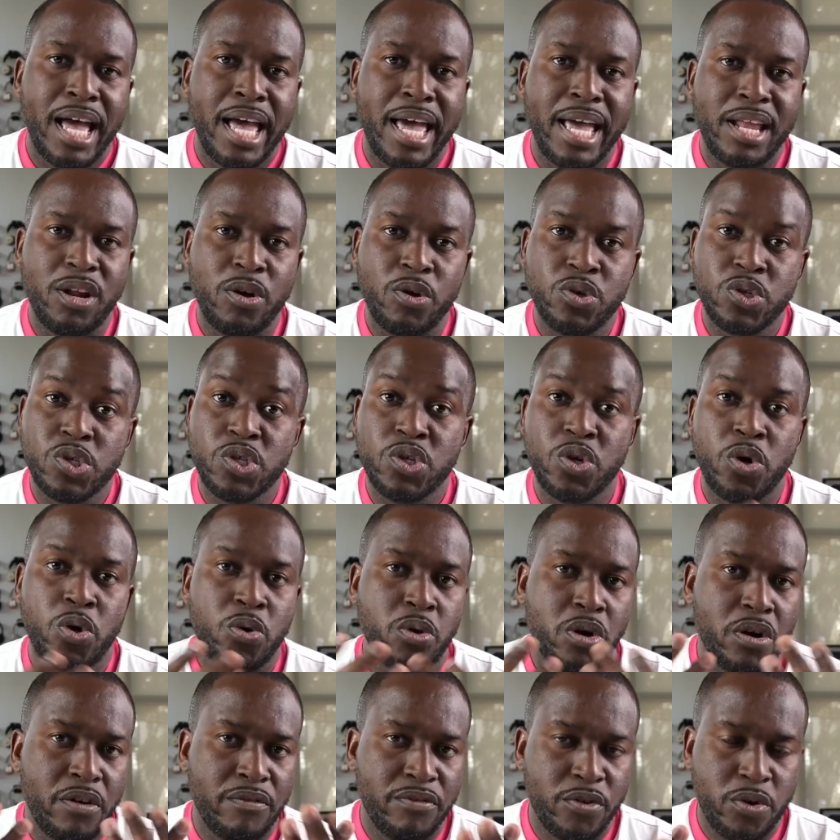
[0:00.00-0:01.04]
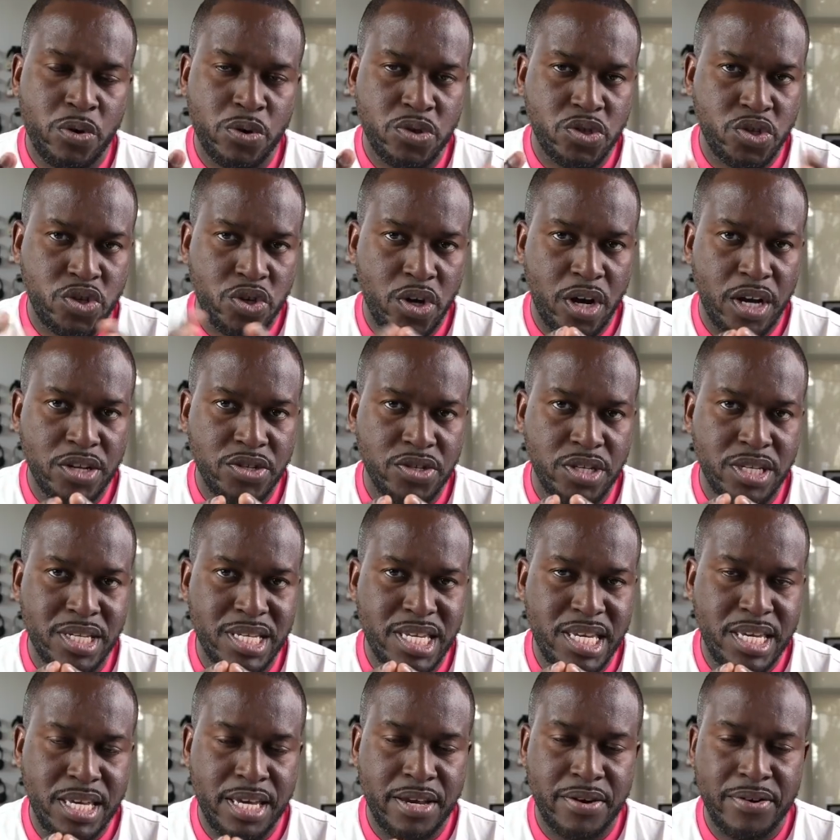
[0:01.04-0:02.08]
and also, of course, charging
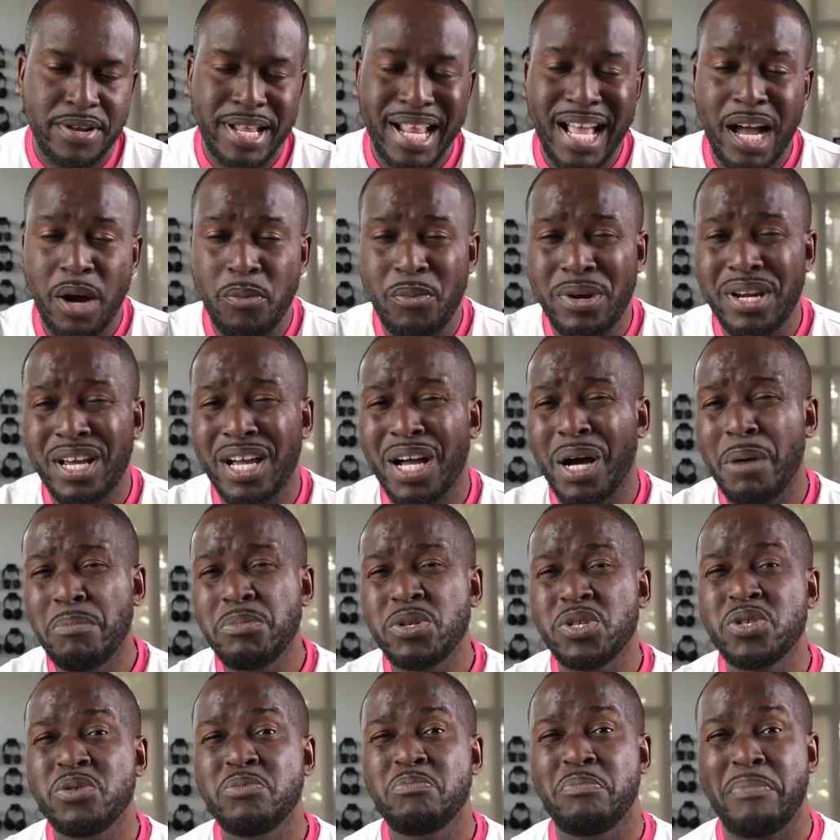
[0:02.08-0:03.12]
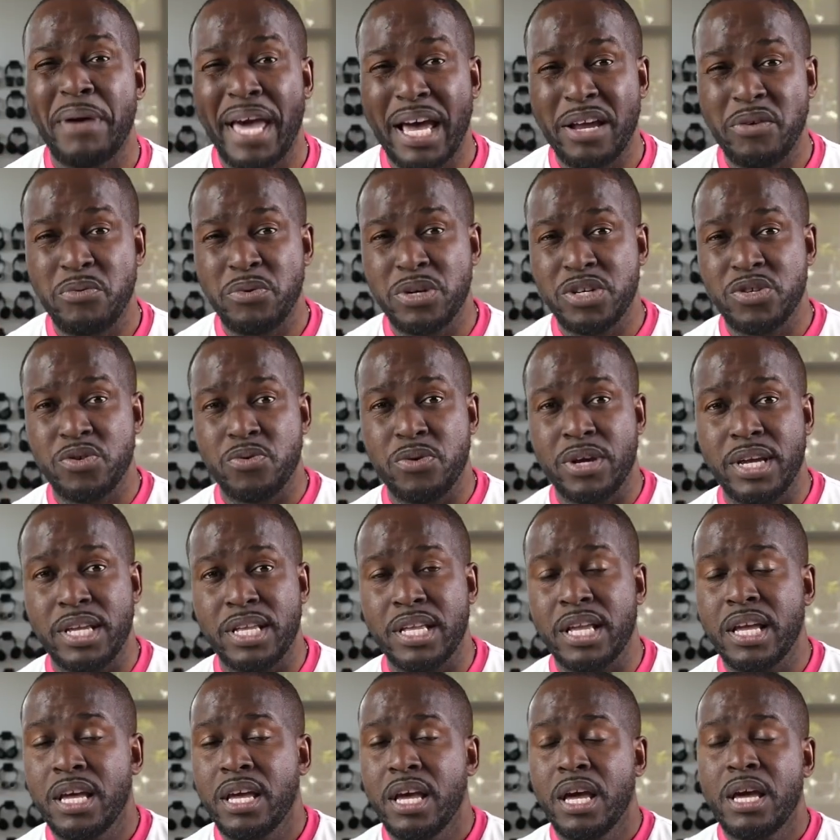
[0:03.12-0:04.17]
here. Now, when it comes to battery
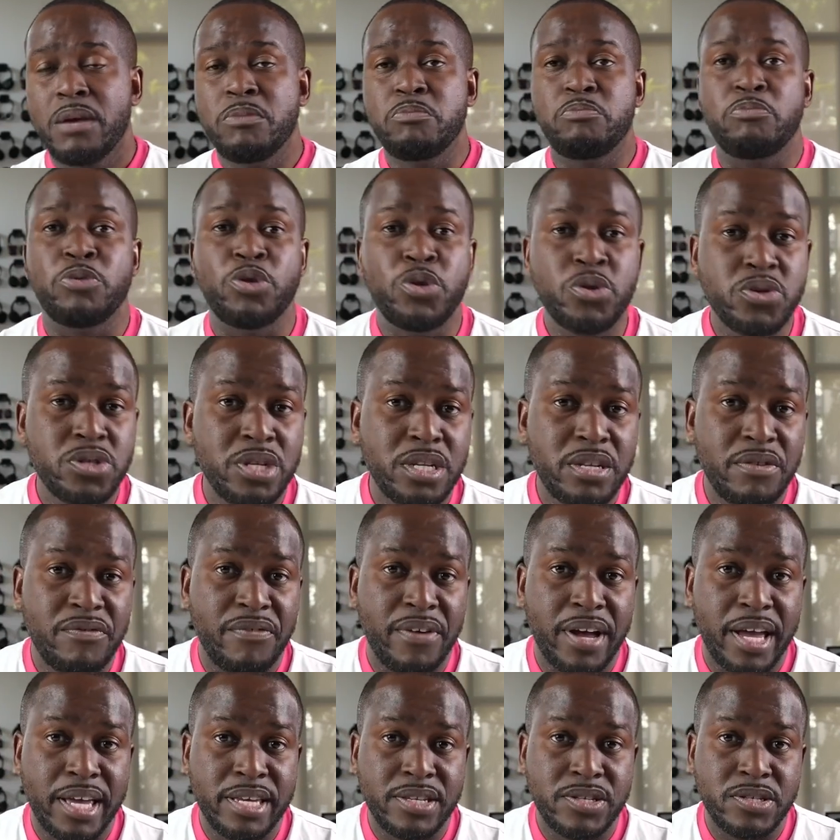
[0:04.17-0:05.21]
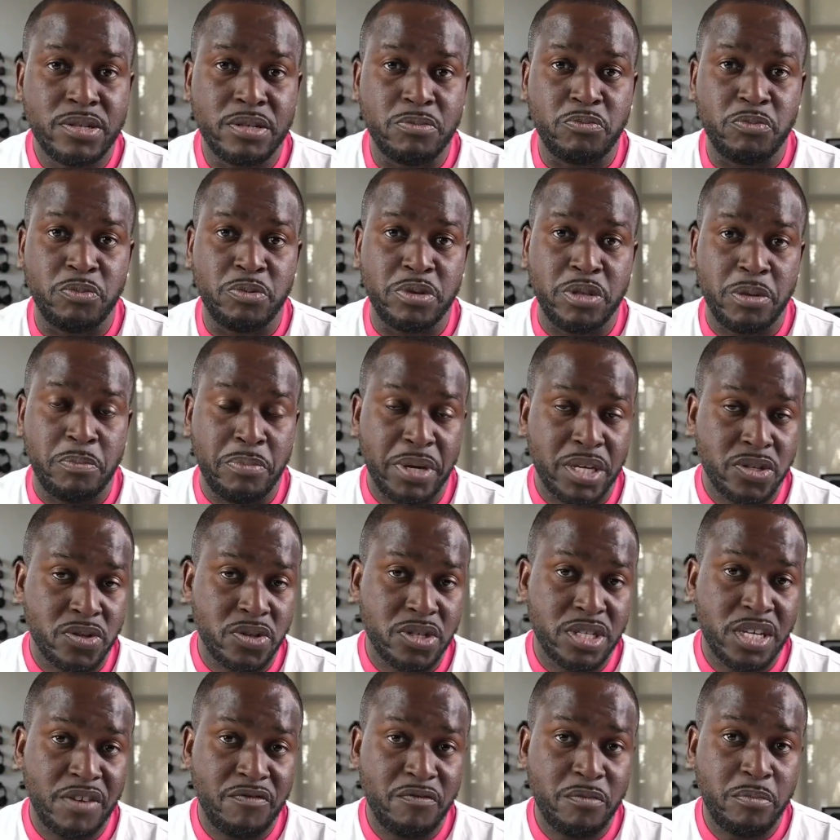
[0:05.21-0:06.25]
drain, use the device, the Pixel
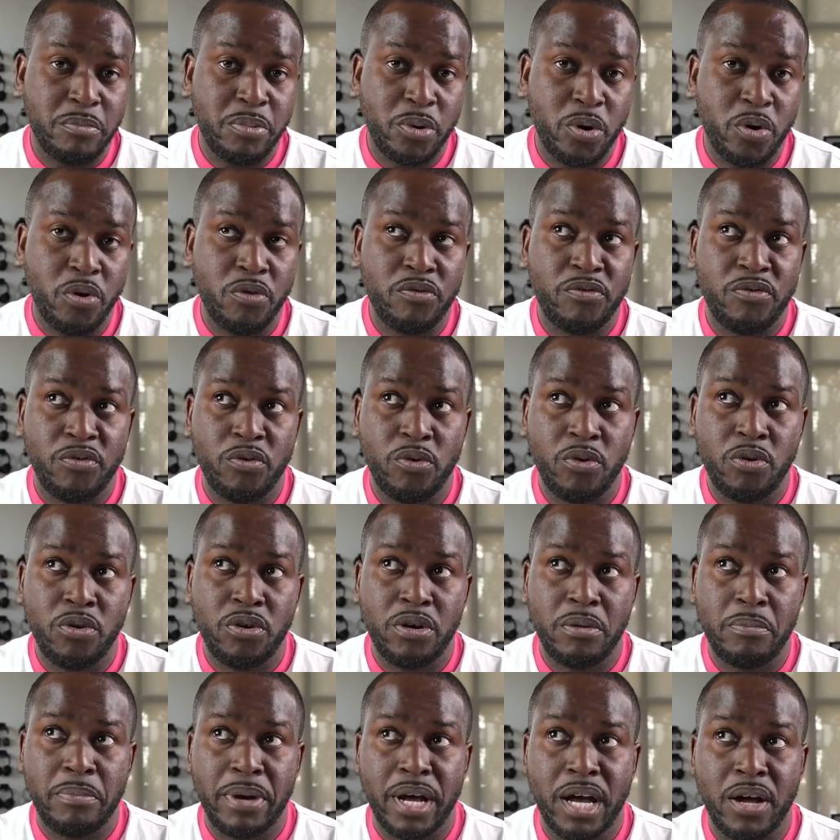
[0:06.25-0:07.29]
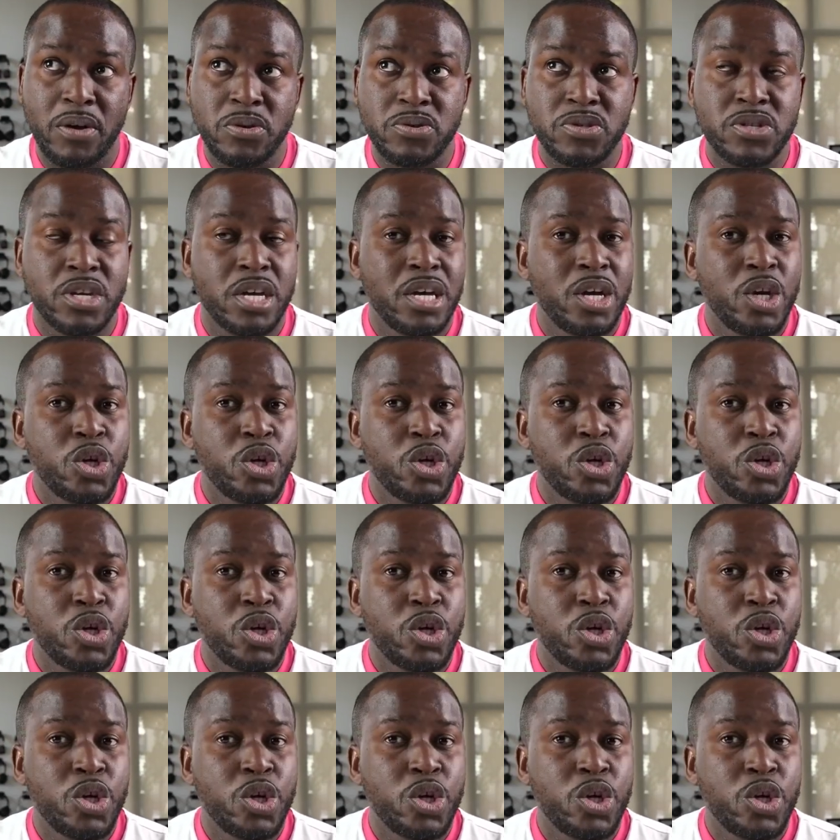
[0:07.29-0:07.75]
7 Pro, for about